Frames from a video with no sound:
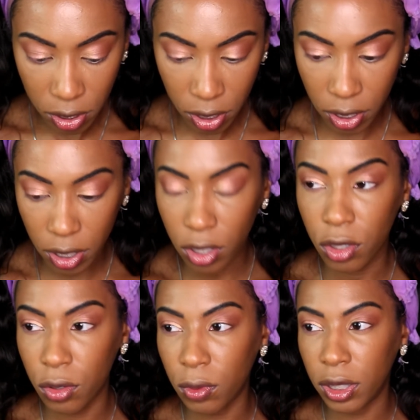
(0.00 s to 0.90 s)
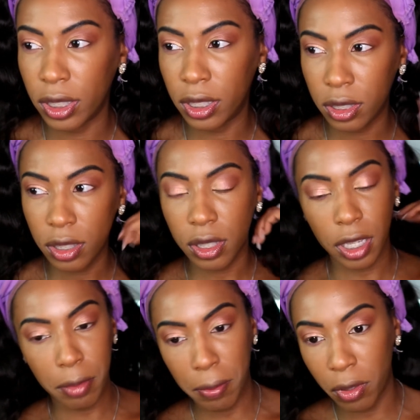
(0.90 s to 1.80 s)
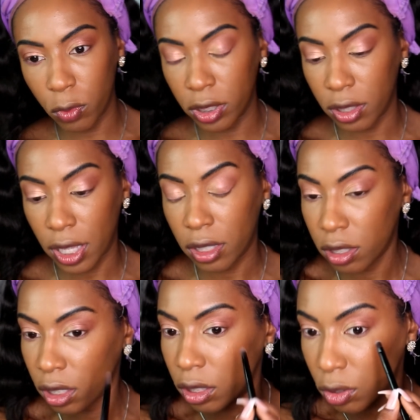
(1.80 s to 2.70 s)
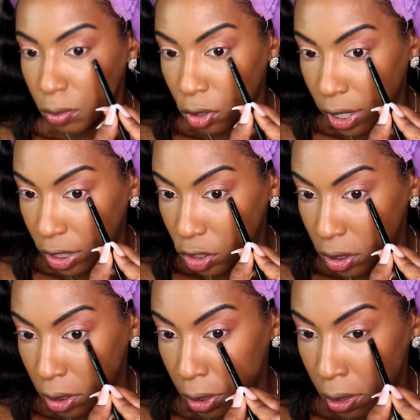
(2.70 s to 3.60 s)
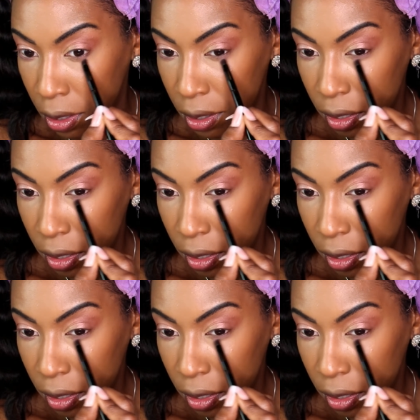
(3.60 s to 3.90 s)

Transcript: to get a new lens, like maybe one that's a little more HD.